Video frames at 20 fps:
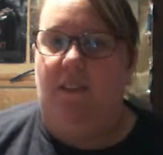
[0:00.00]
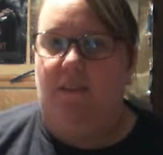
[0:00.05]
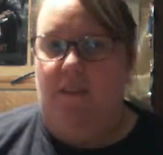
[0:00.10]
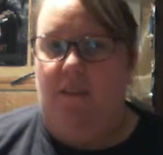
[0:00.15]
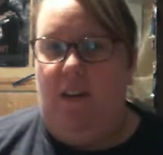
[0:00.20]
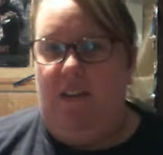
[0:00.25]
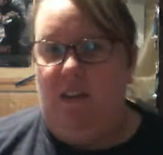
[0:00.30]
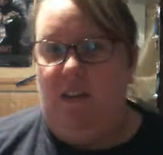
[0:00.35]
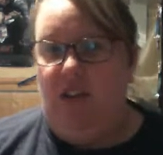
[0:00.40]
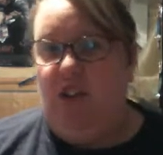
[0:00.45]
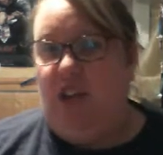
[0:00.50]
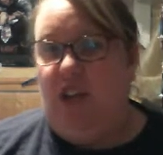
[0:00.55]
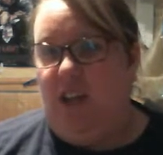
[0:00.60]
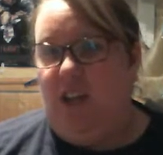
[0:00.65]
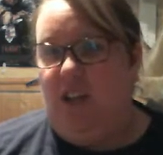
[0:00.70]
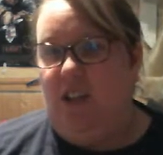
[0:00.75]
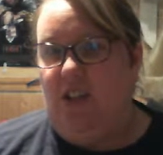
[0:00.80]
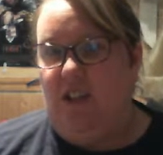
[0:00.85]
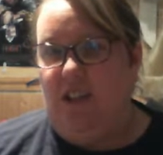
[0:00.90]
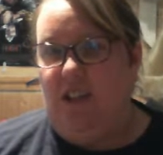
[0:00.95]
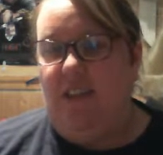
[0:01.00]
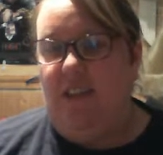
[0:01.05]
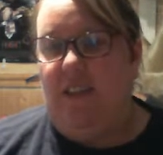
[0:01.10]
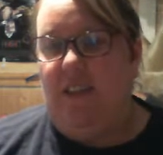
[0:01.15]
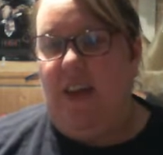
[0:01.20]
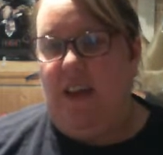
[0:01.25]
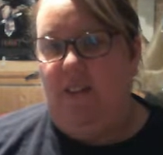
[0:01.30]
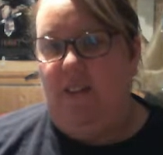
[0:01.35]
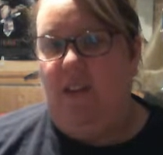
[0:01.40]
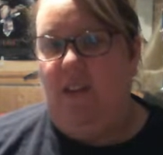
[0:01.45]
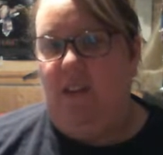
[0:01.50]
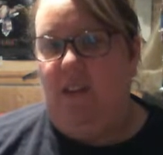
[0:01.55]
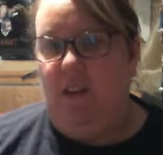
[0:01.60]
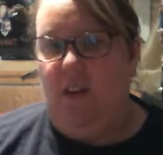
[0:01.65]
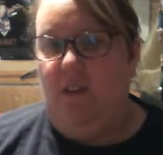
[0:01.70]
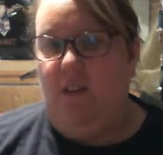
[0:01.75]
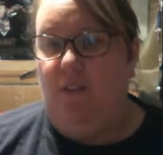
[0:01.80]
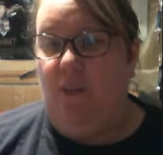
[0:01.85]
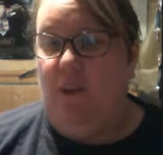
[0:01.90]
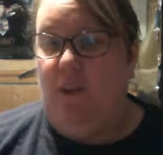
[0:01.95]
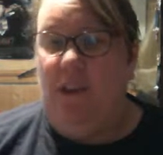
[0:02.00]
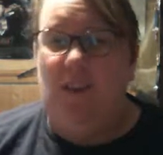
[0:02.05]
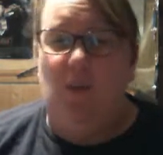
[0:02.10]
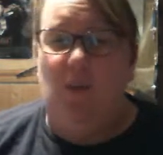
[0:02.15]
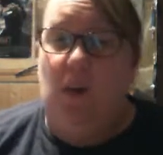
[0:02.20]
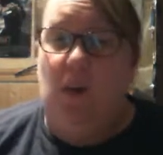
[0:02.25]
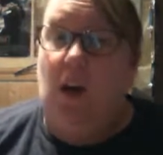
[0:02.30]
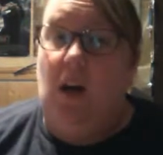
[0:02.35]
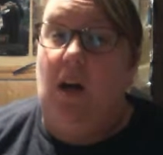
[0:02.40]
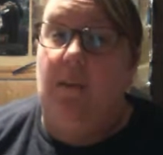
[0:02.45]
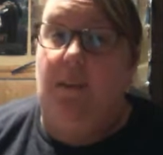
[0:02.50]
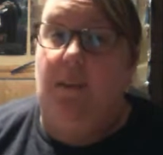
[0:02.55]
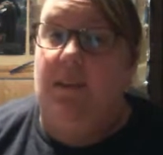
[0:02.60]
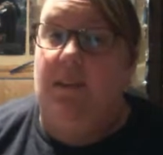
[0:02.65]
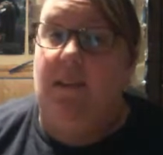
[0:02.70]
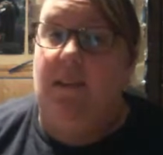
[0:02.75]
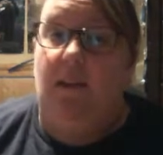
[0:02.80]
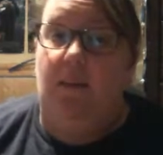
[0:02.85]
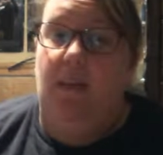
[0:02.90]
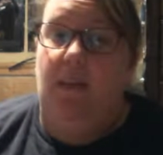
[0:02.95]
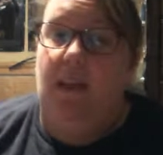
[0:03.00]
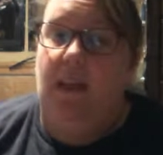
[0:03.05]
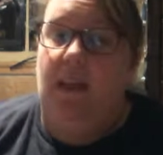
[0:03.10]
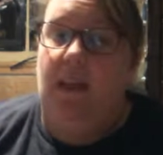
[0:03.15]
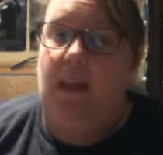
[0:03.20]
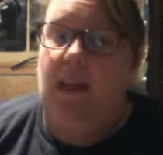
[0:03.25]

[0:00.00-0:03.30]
various challenges that they have to sew for, and it's all garment sewing.